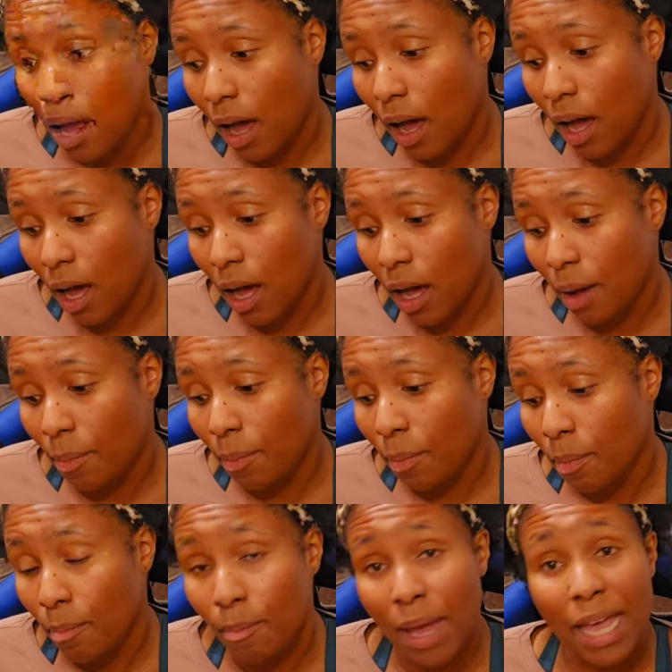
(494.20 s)
Um,
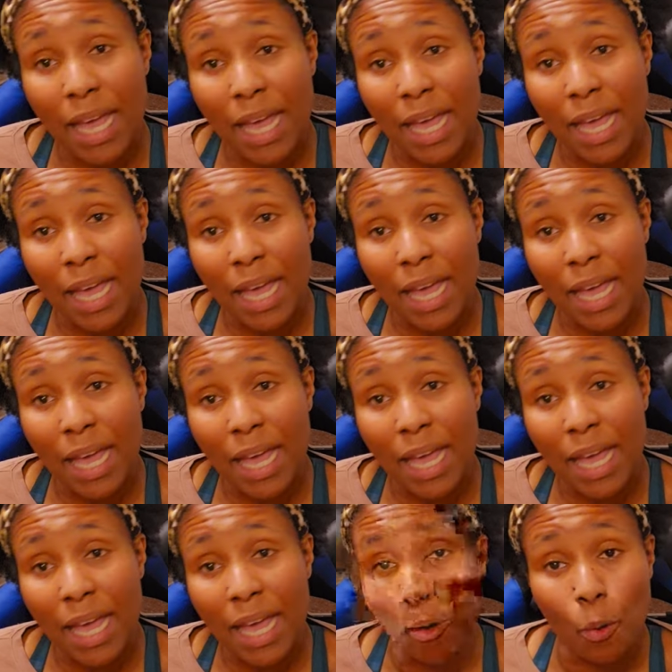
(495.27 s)
mainly because she
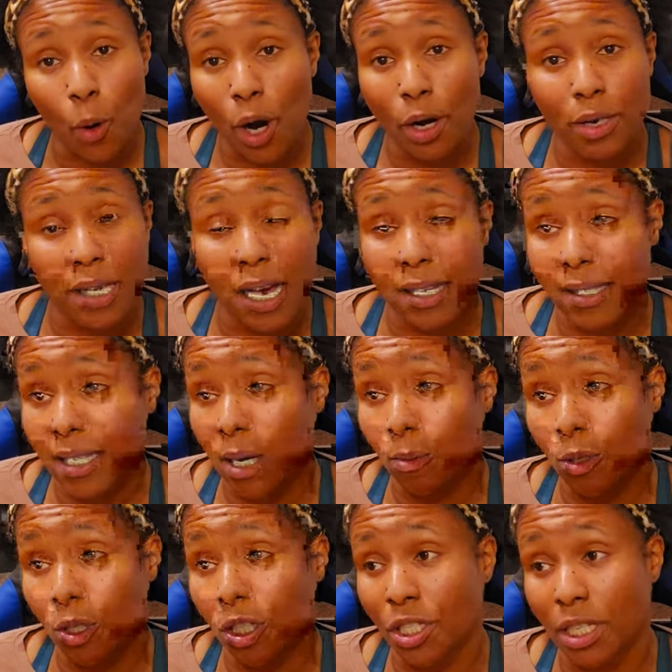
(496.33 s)
got her words out, said
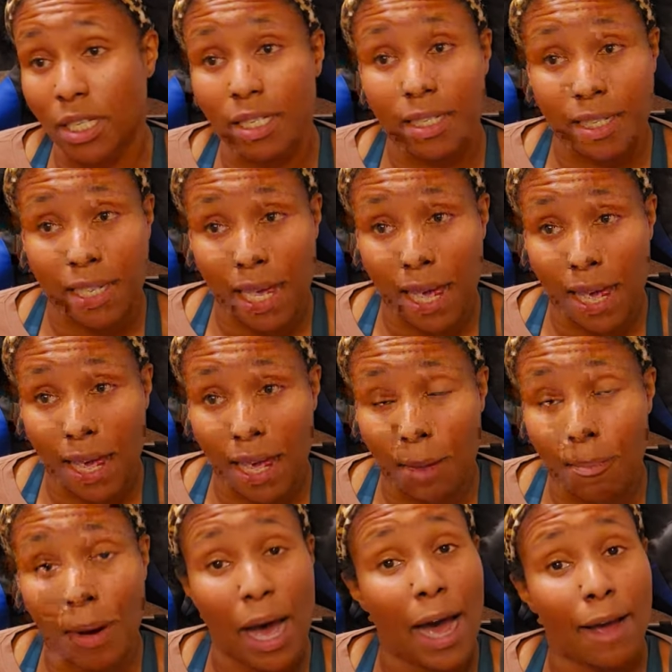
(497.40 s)
what she needed to say,
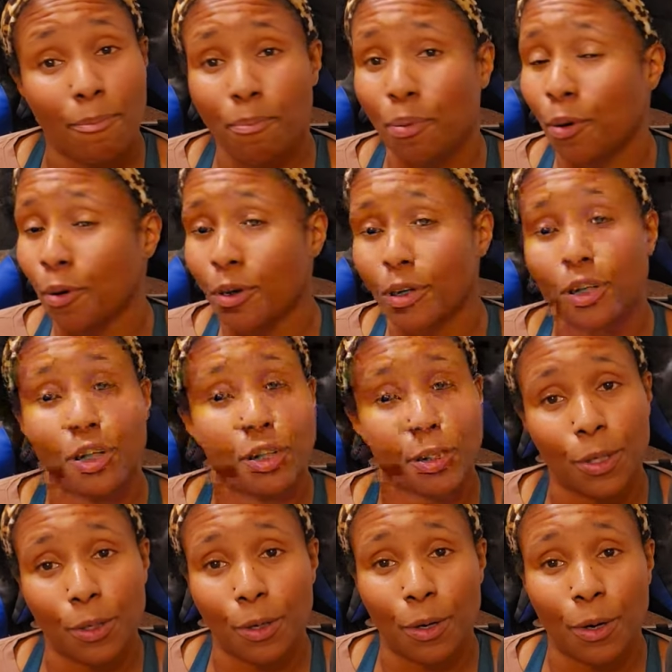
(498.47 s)
but I'm pretty
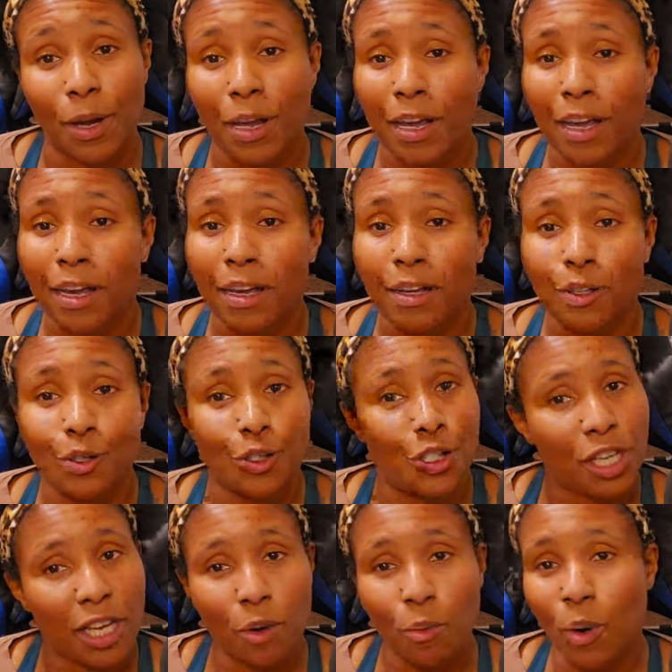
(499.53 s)
sure
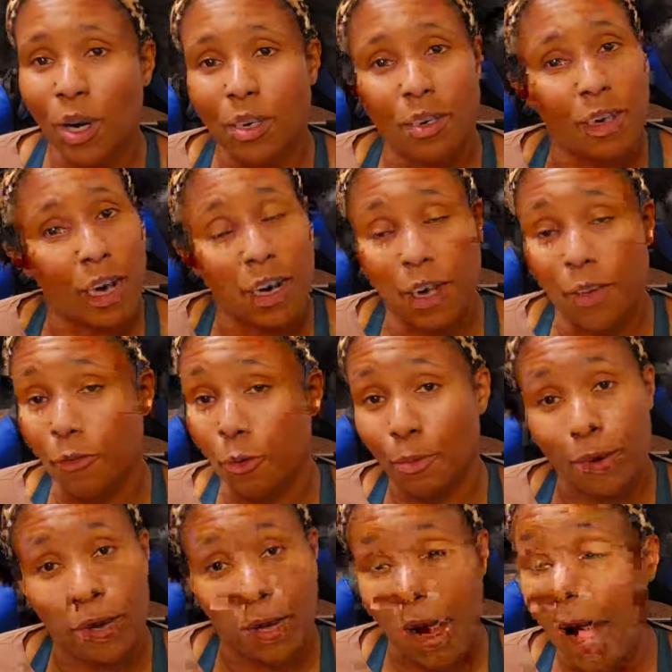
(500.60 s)
Jen wanted to knock if you
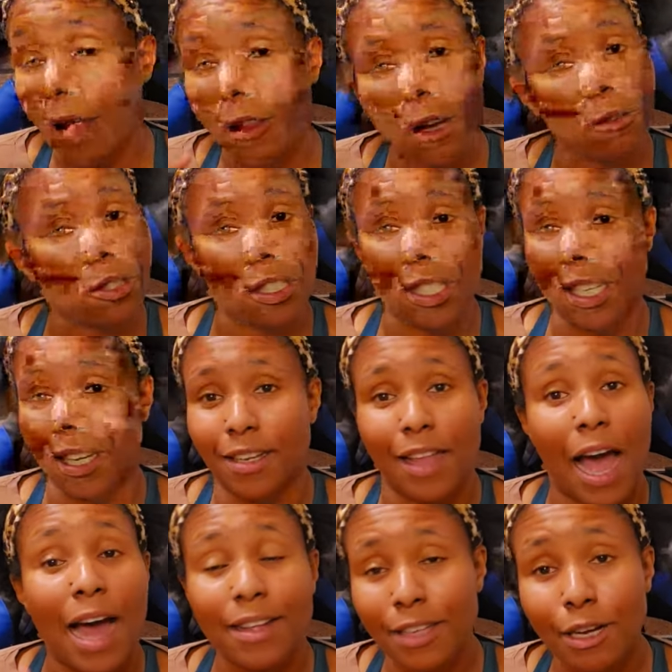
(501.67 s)
buck. I know she did.
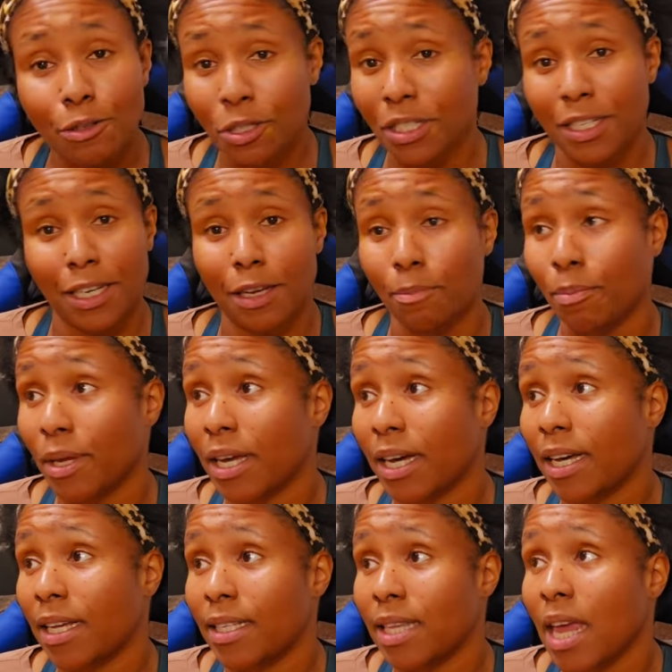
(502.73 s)
I know she did
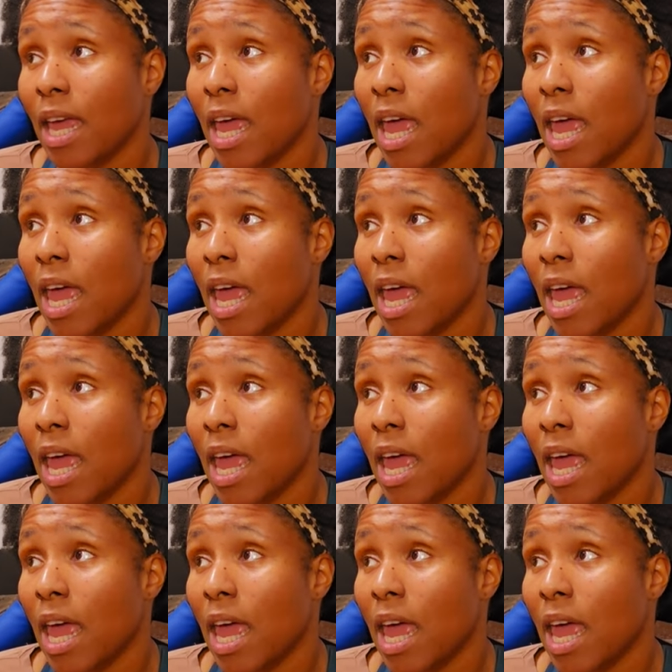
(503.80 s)
because